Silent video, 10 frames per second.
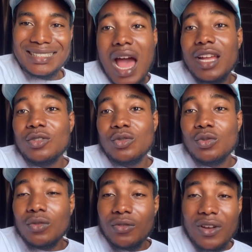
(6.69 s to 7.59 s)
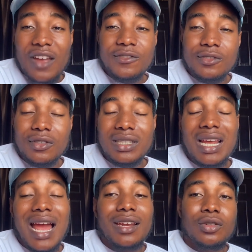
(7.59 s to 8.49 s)
I took 5 trade,
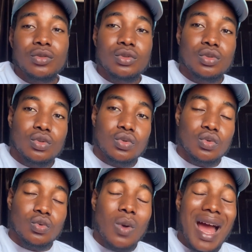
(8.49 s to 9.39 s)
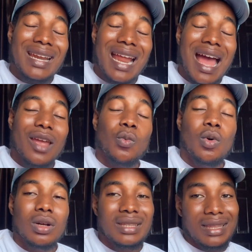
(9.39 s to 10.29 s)
I lose 2 and I
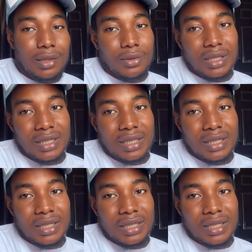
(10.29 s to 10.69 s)
won 3.